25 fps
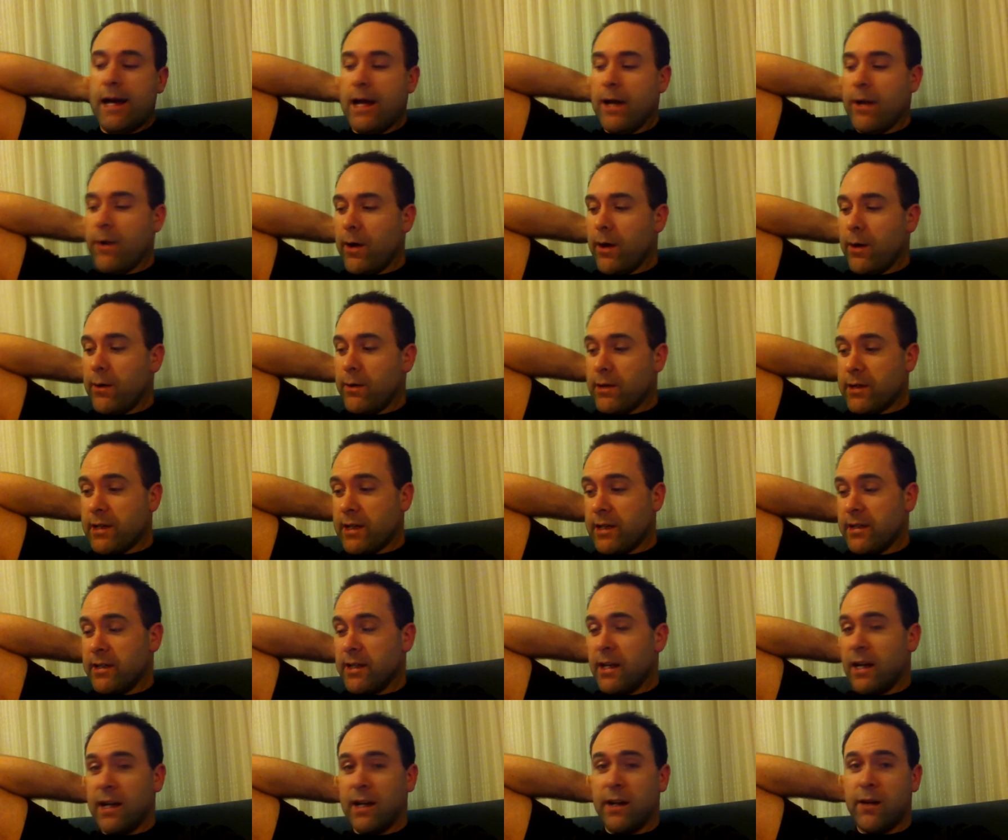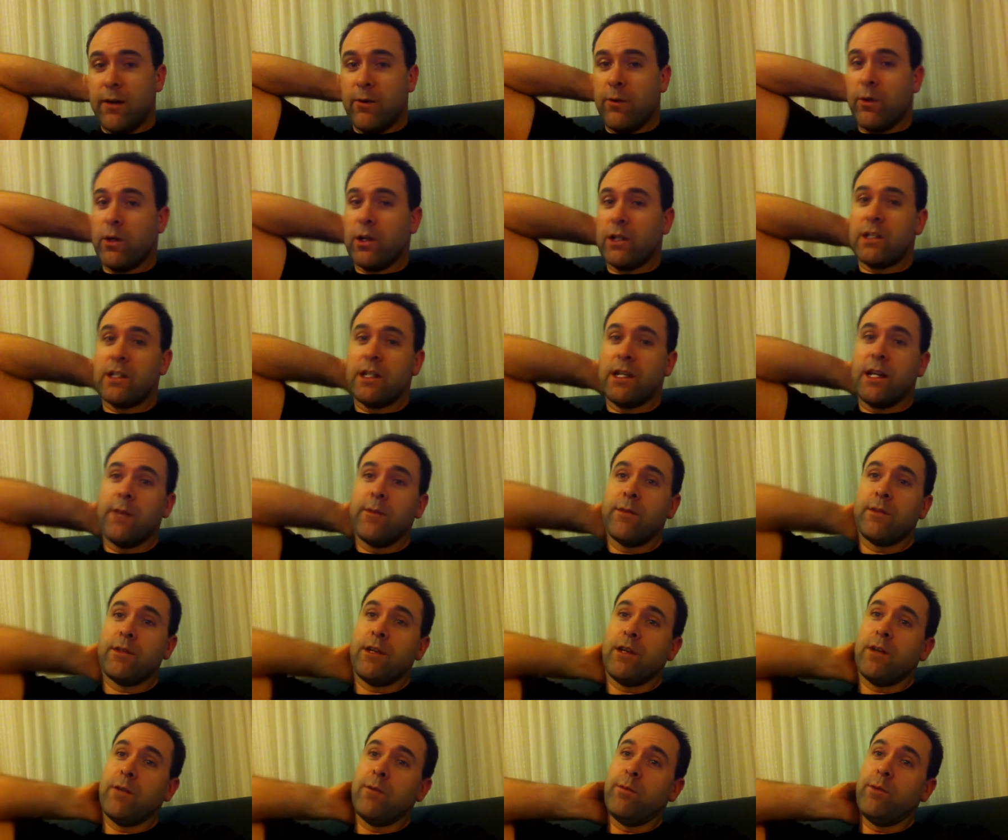Anyway, we're just going to sit down here and watch an
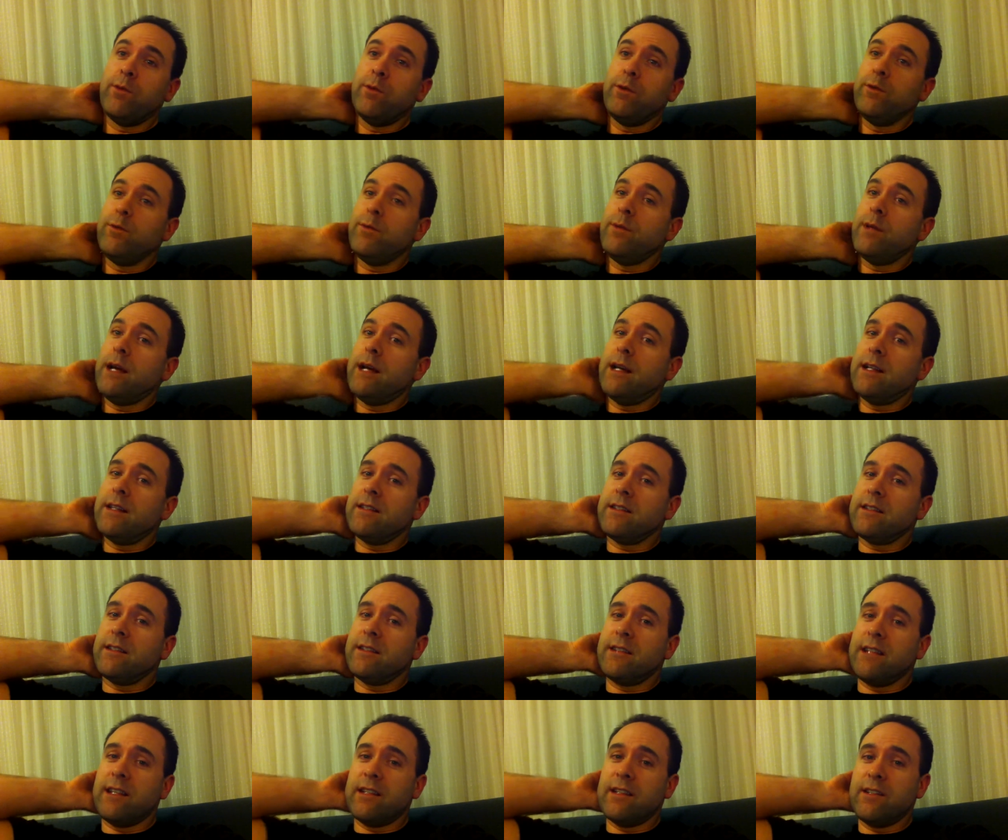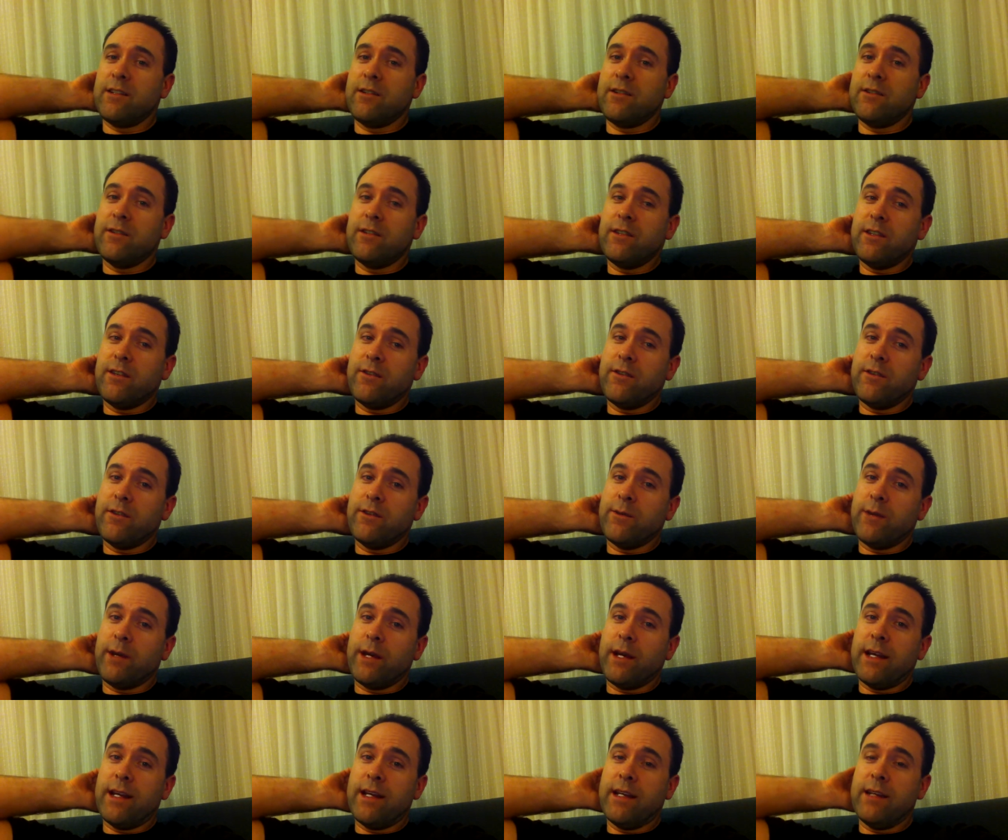episode of Blue Bloods because that's a new series
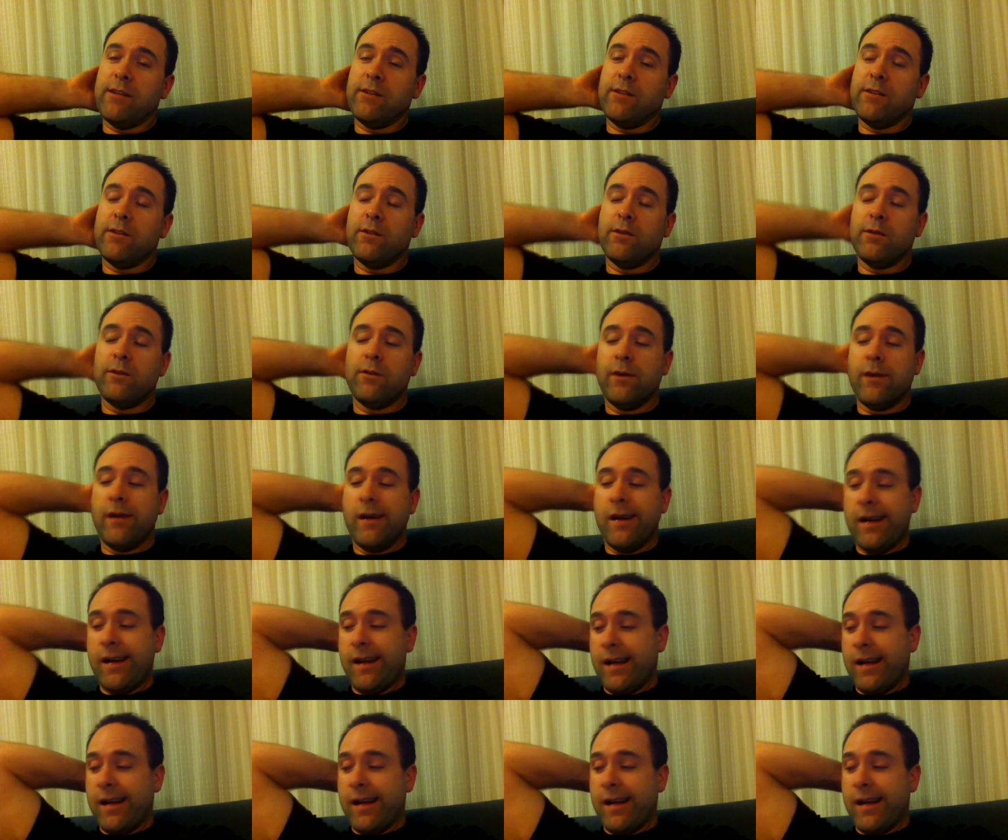we're getting into.